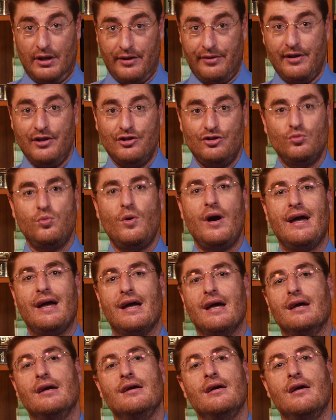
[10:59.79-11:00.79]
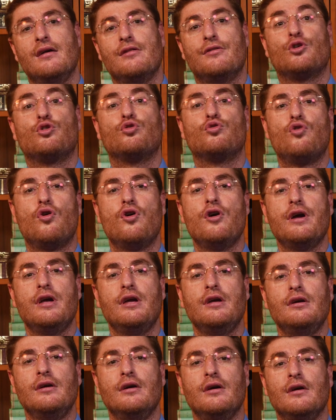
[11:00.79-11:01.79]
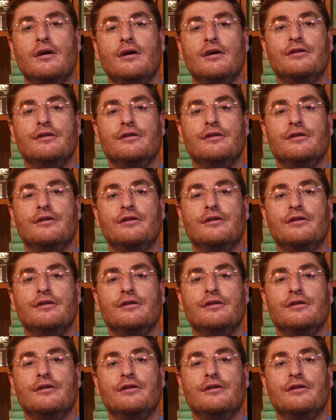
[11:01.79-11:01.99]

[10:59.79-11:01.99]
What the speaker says: in this way the growing